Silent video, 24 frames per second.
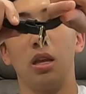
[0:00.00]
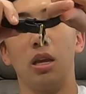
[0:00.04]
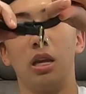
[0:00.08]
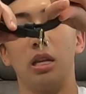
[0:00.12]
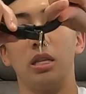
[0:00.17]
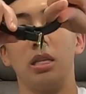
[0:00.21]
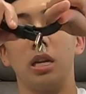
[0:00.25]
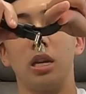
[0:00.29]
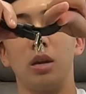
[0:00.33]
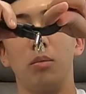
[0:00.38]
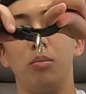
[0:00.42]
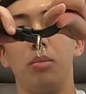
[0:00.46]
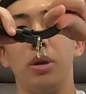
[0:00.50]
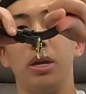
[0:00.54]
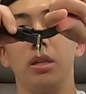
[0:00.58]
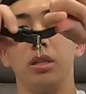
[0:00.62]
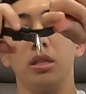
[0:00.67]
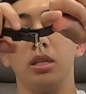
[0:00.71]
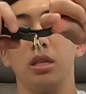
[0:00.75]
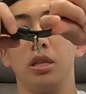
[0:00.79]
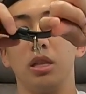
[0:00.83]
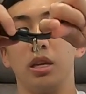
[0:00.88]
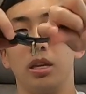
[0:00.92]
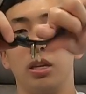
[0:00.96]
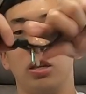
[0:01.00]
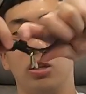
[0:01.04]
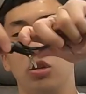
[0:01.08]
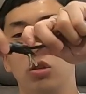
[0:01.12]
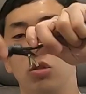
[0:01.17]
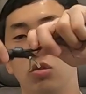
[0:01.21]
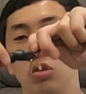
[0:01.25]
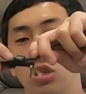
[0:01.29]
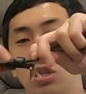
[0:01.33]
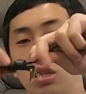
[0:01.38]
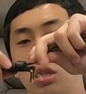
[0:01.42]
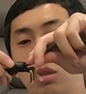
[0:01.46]
like a belt. Like
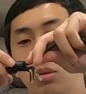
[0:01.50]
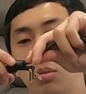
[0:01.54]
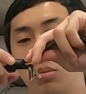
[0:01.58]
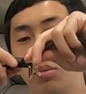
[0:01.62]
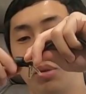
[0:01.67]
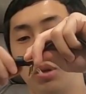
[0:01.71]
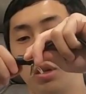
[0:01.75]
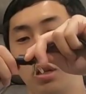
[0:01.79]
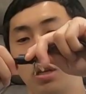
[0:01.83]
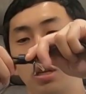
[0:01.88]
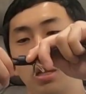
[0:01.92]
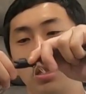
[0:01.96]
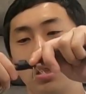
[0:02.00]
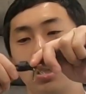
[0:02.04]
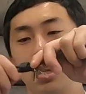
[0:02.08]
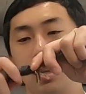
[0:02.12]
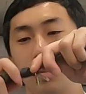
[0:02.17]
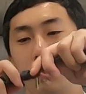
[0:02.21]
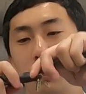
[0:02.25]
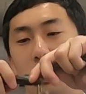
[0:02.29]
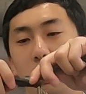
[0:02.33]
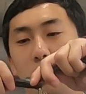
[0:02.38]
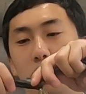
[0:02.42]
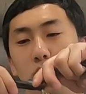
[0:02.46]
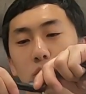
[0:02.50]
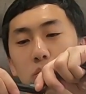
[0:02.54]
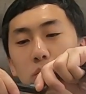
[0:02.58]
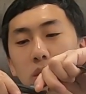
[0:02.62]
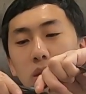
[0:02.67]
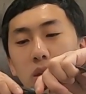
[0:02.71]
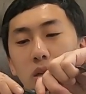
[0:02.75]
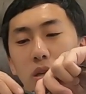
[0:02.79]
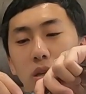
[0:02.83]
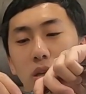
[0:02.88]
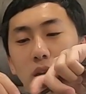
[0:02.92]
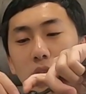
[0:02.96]
you just put it into the belt loop,
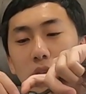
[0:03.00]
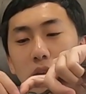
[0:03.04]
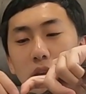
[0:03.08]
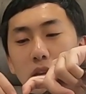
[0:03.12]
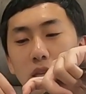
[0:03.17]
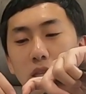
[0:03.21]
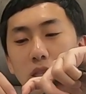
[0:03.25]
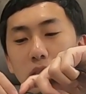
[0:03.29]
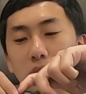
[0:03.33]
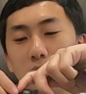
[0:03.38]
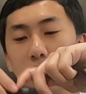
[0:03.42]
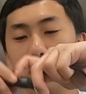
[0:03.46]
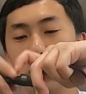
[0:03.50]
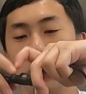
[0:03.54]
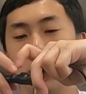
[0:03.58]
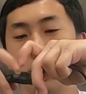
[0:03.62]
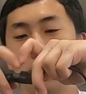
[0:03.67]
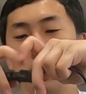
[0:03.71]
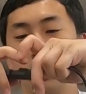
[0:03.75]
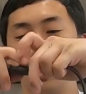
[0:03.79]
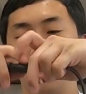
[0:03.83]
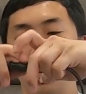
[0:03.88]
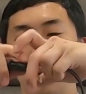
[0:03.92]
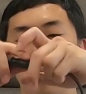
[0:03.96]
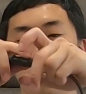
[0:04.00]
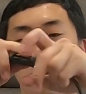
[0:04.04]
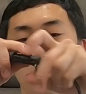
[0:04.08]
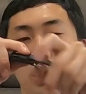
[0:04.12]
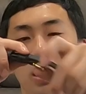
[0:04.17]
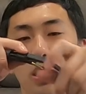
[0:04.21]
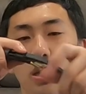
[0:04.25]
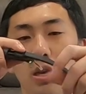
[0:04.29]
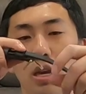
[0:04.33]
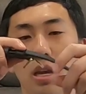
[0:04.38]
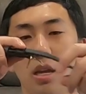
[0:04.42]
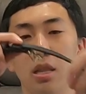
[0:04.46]
I guess, type
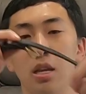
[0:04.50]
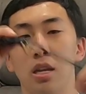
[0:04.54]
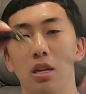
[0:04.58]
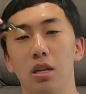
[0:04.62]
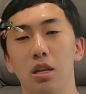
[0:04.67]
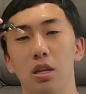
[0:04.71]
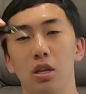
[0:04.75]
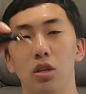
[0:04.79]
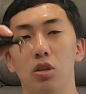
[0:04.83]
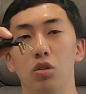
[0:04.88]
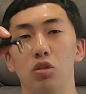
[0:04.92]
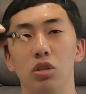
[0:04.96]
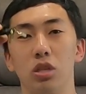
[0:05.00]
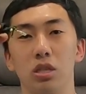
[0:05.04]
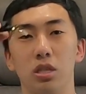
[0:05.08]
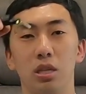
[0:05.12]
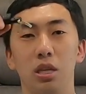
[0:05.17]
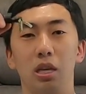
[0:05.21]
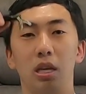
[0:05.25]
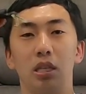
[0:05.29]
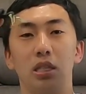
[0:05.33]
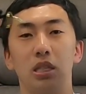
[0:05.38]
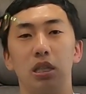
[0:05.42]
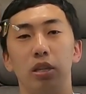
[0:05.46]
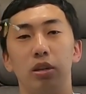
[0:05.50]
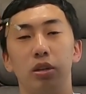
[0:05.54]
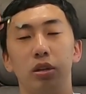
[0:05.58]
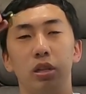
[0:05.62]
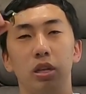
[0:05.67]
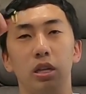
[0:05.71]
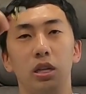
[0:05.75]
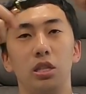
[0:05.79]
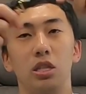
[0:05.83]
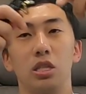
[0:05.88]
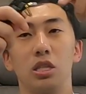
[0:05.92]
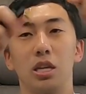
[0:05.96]
thing. And then it's
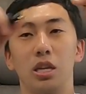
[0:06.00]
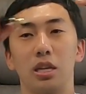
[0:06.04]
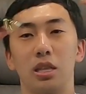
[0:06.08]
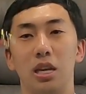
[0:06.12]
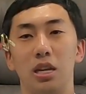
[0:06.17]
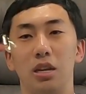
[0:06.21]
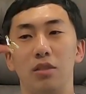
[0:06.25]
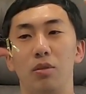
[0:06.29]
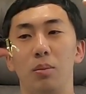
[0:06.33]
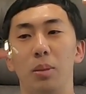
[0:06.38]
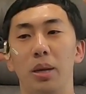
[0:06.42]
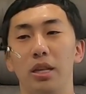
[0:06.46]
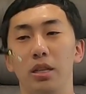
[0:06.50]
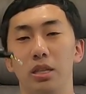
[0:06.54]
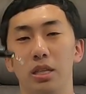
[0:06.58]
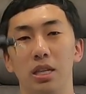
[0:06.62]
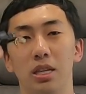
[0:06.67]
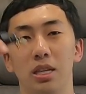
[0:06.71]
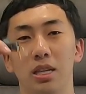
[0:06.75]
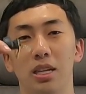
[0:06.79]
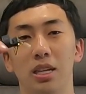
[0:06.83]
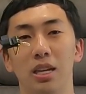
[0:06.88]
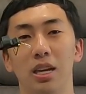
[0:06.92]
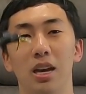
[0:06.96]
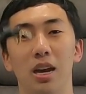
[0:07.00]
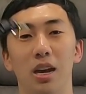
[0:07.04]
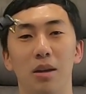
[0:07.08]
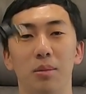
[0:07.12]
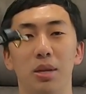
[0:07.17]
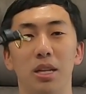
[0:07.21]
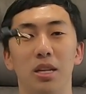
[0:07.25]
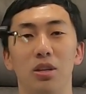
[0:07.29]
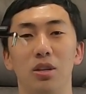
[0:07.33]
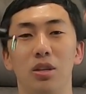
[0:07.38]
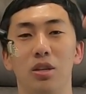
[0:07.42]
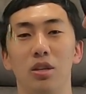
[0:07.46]
literally just like the end of a belt. I
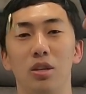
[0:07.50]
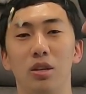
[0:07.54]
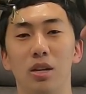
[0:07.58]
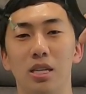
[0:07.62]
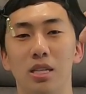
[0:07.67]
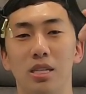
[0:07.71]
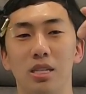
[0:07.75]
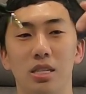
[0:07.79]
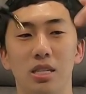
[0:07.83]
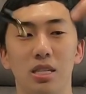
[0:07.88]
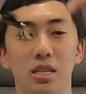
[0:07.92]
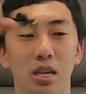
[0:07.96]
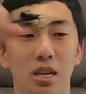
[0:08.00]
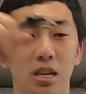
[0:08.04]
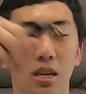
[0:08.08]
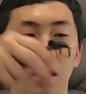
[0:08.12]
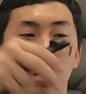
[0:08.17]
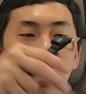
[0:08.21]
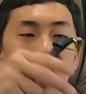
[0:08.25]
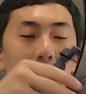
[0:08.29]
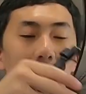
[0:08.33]
mean, you guys can see it.